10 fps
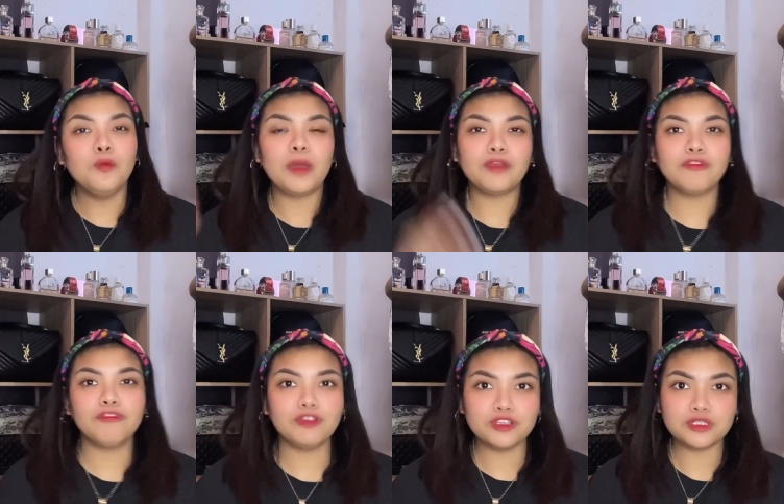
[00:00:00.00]
My
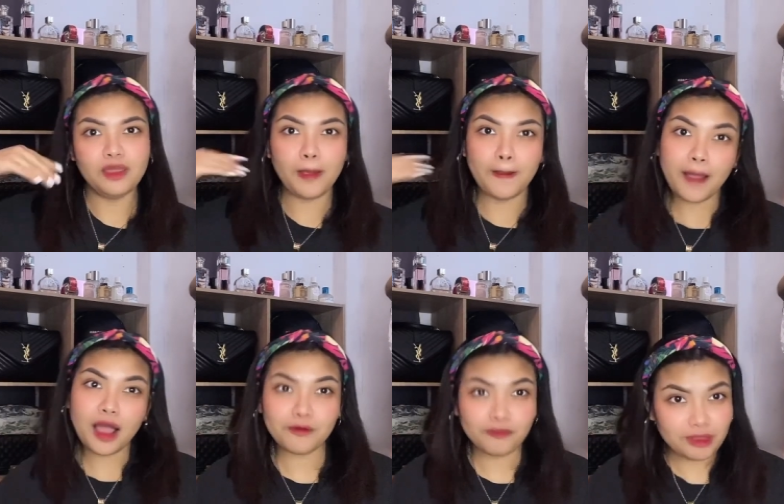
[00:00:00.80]
first
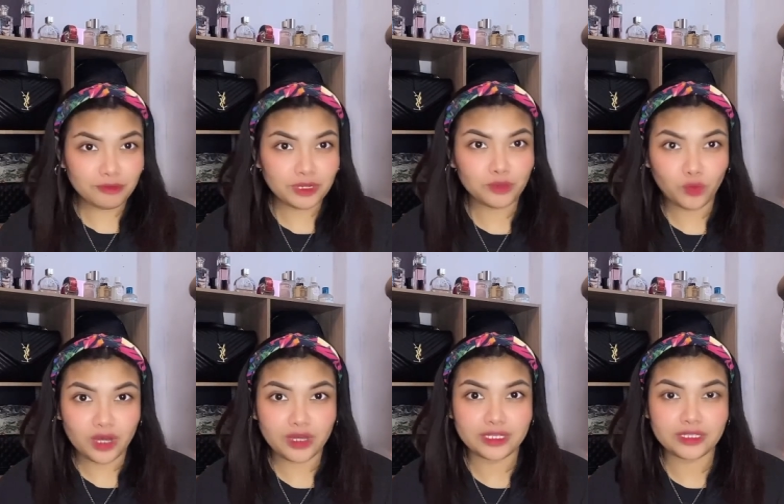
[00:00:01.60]
favorite
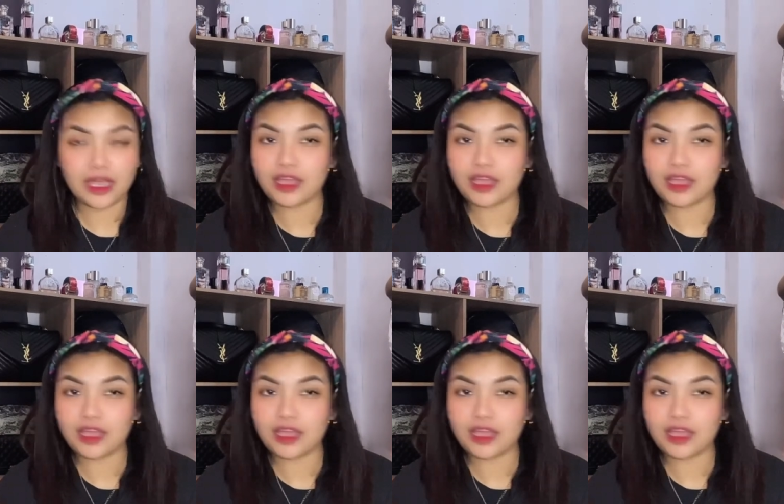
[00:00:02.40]
was